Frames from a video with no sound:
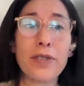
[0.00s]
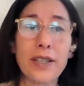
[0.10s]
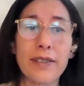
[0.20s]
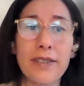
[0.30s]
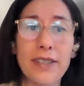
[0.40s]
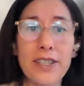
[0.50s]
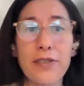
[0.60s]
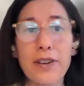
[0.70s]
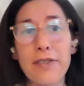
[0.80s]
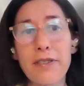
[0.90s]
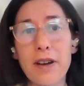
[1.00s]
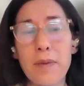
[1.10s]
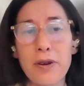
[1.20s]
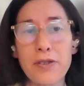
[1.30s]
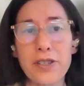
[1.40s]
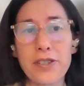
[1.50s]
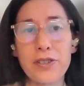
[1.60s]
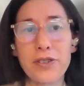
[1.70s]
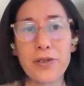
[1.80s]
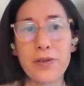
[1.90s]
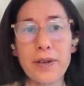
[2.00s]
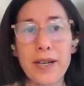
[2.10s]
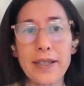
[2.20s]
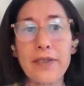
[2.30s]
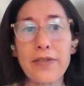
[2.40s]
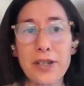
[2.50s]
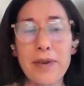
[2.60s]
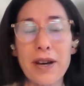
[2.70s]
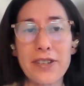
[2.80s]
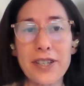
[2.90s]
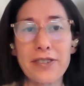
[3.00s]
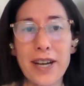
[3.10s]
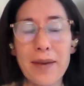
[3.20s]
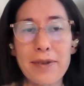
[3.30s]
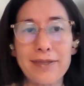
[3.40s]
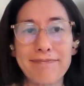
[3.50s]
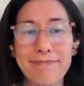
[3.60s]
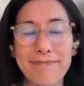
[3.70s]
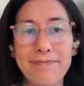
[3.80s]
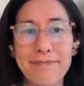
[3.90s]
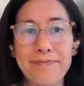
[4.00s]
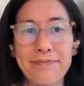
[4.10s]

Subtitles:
using these different approaches to leveraging private sector capital.